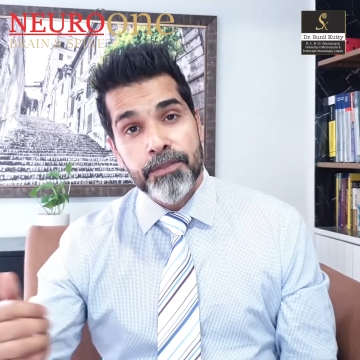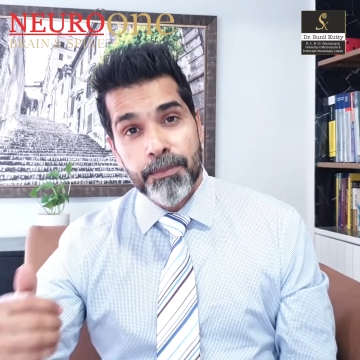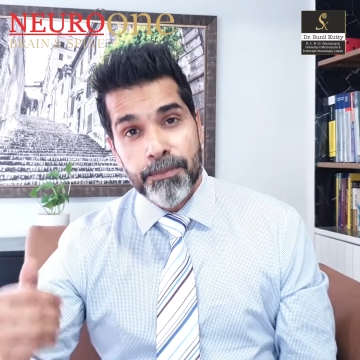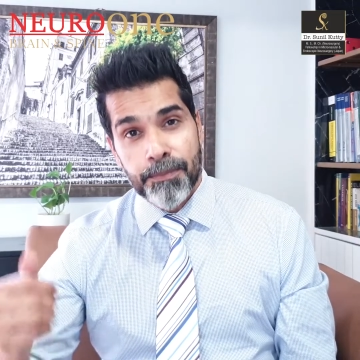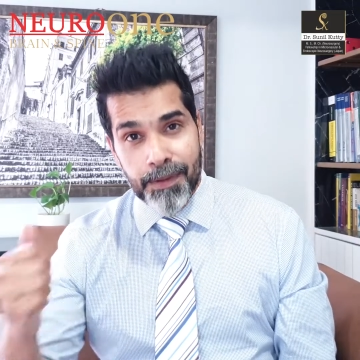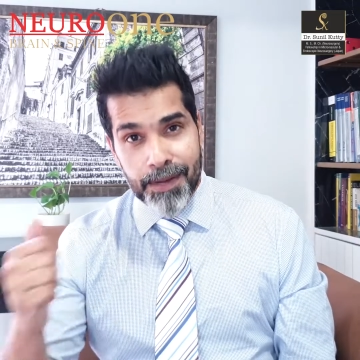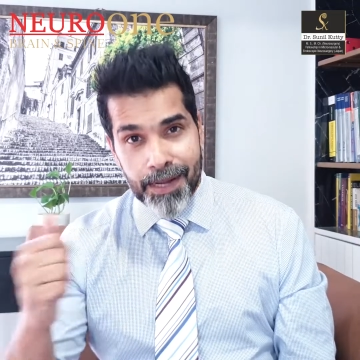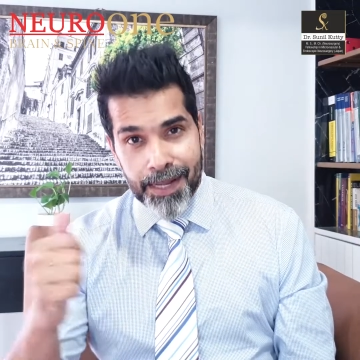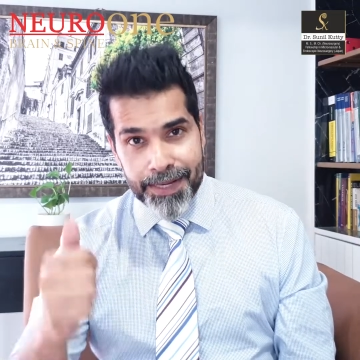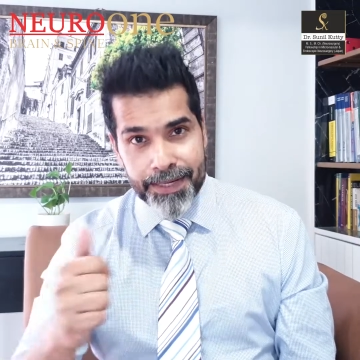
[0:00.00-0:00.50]
to
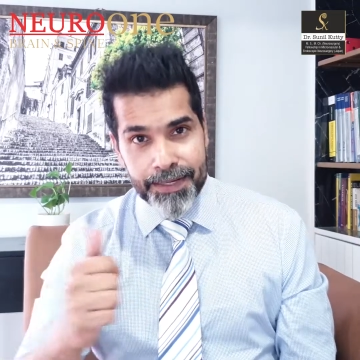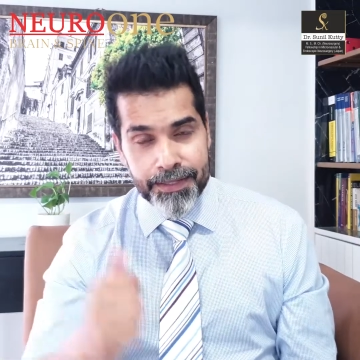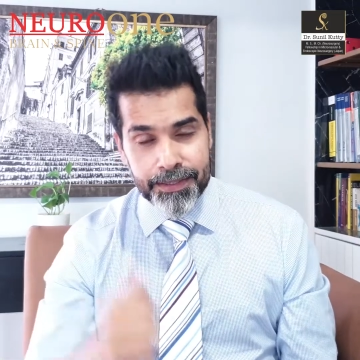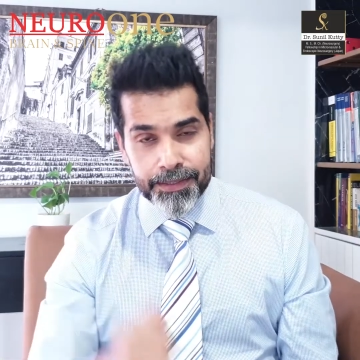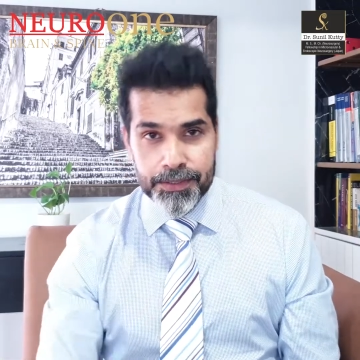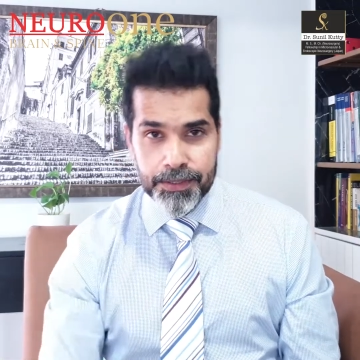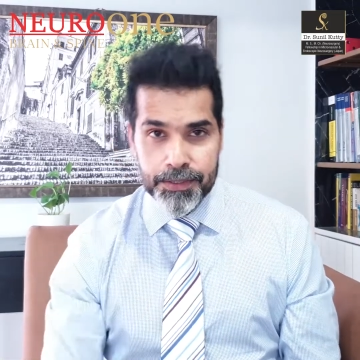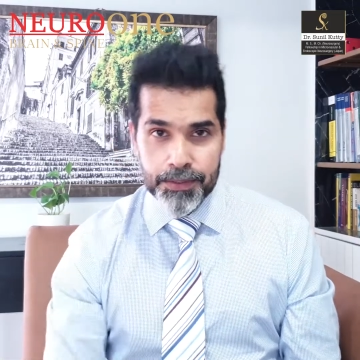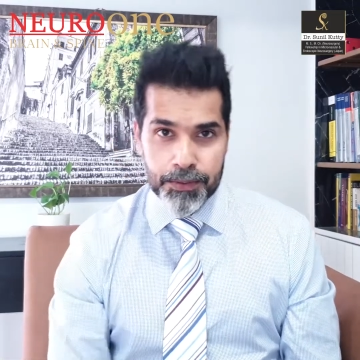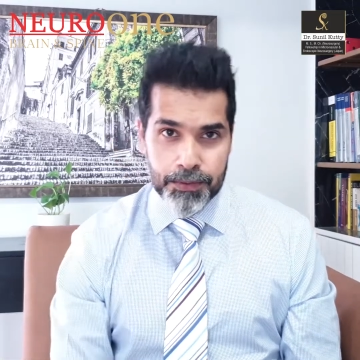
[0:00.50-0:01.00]

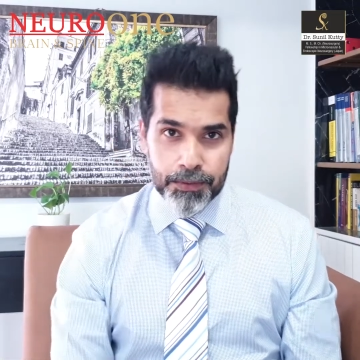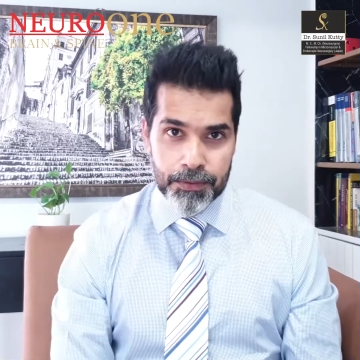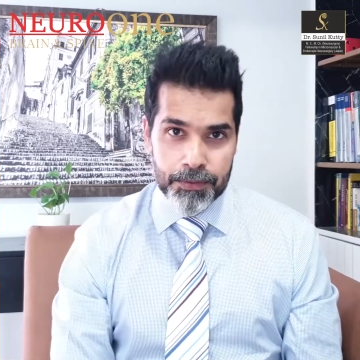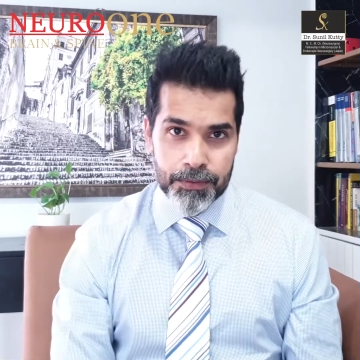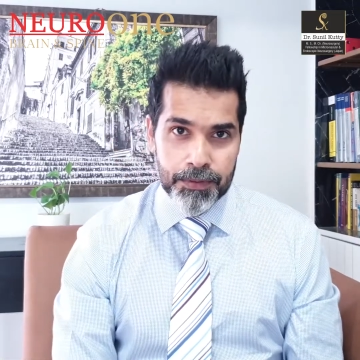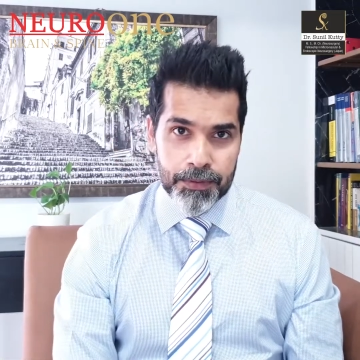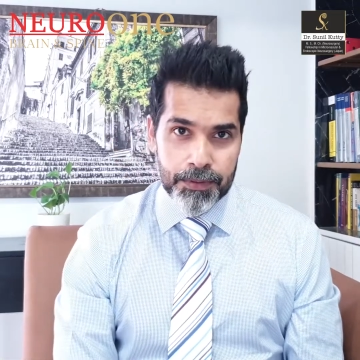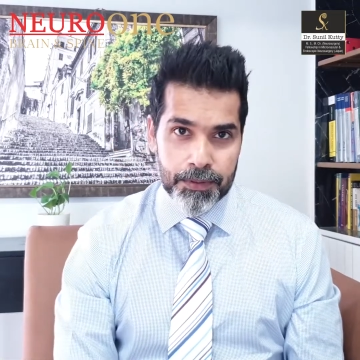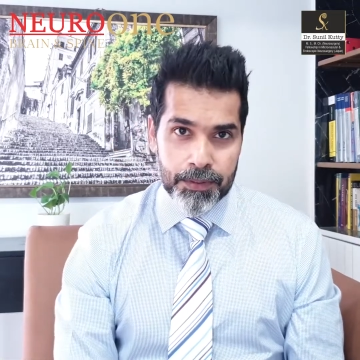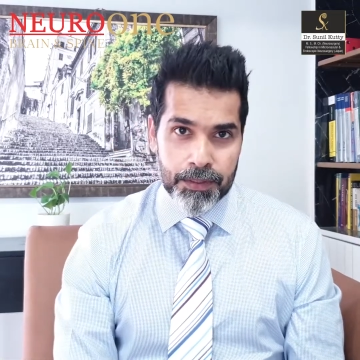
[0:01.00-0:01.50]
blindness too.
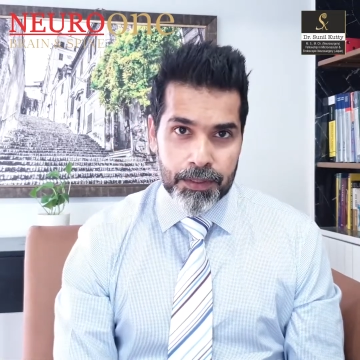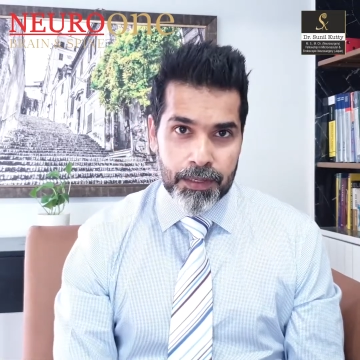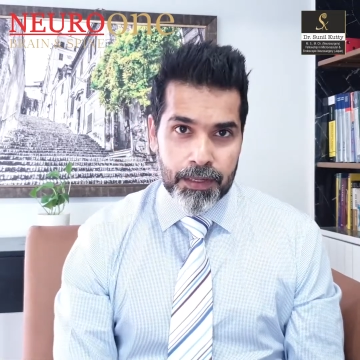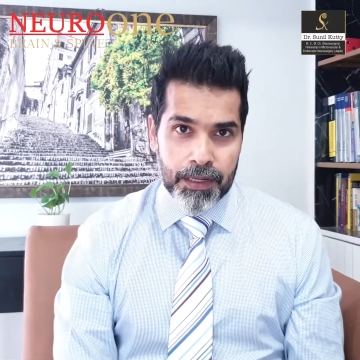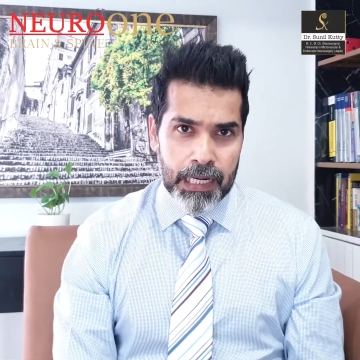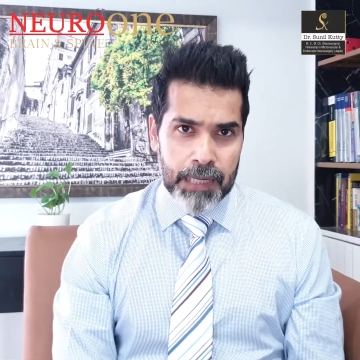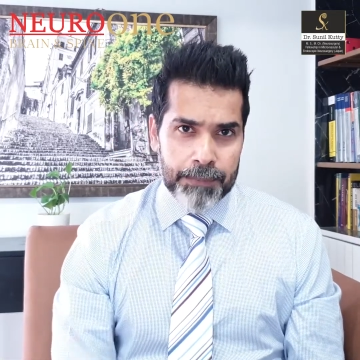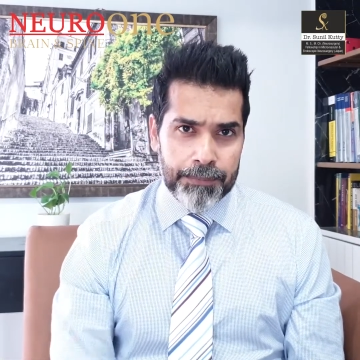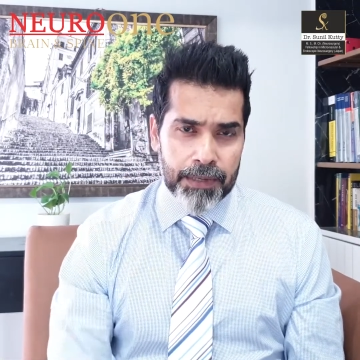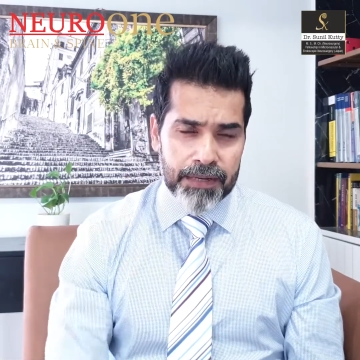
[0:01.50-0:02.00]

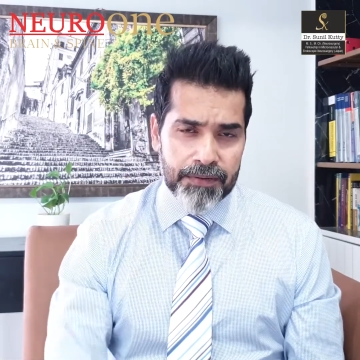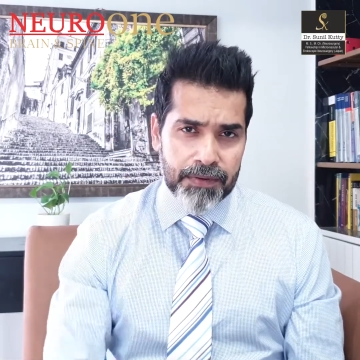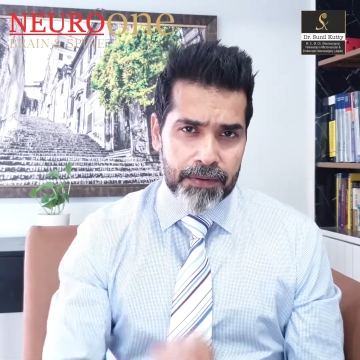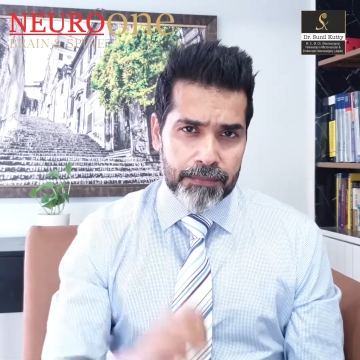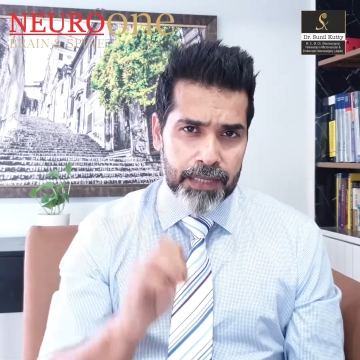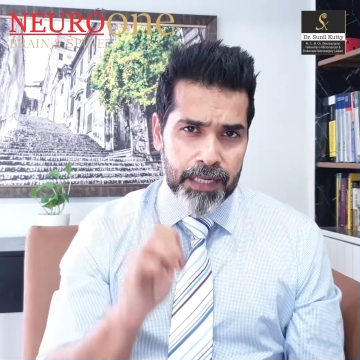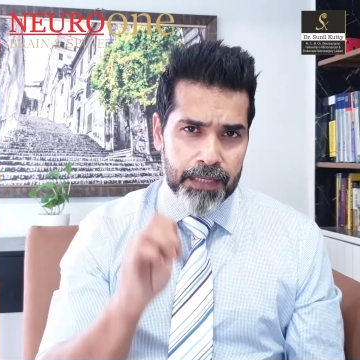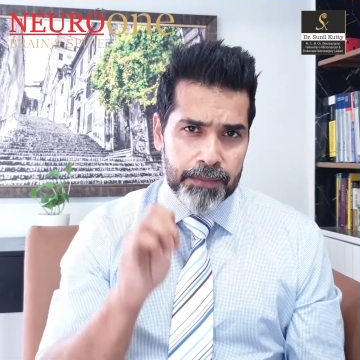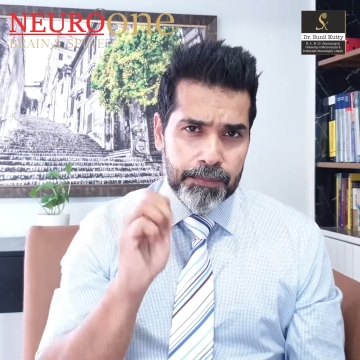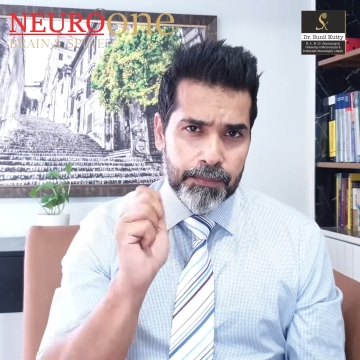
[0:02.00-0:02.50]
Apart
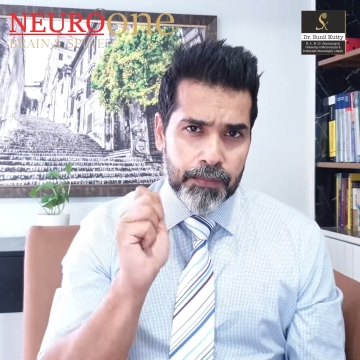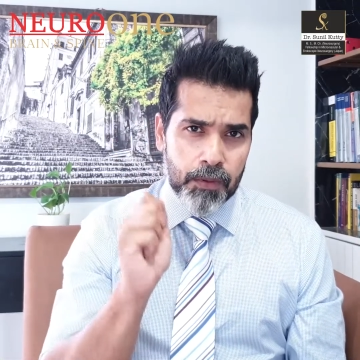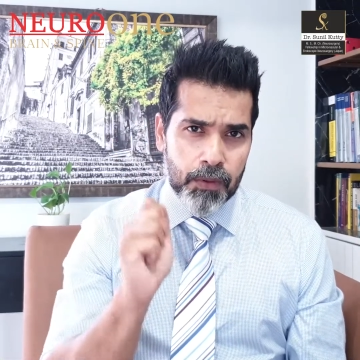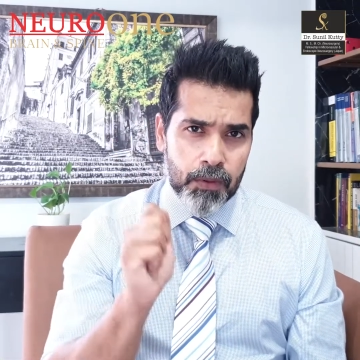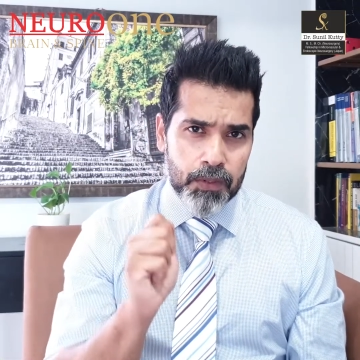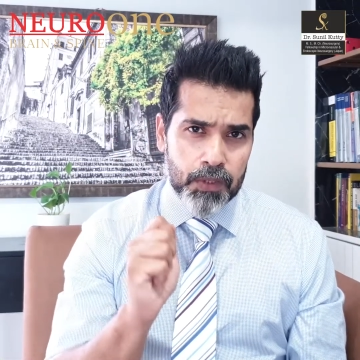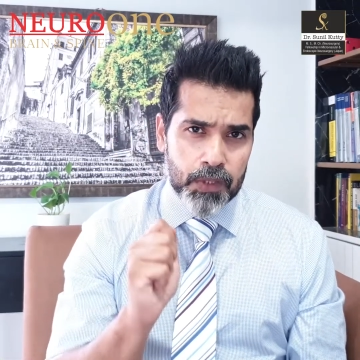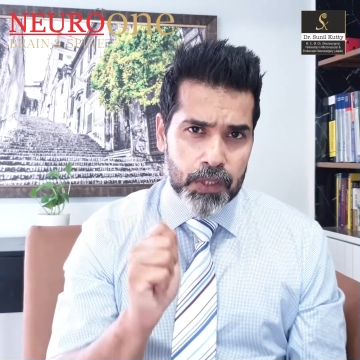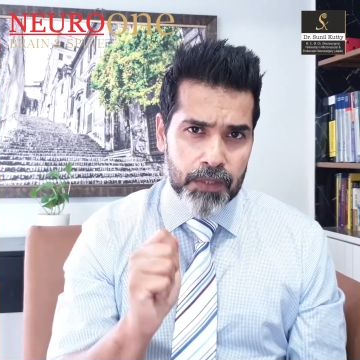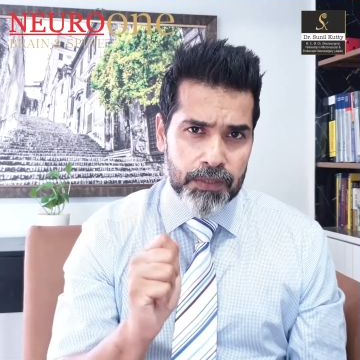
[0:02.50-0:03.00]
from that,
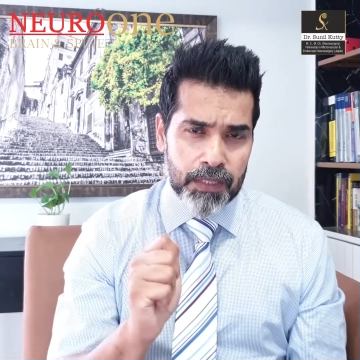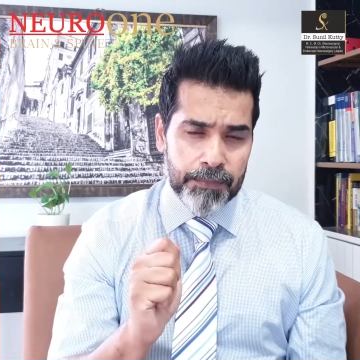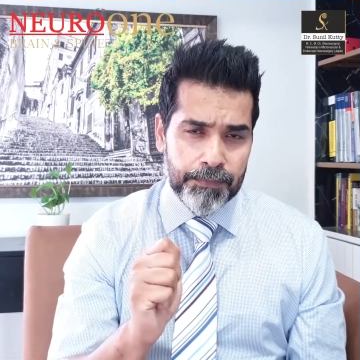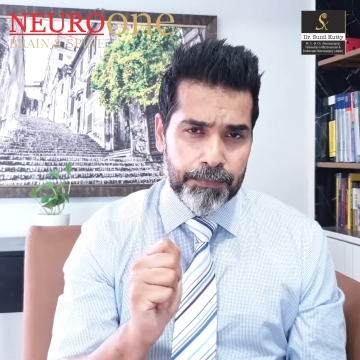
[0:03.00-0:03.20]
most of the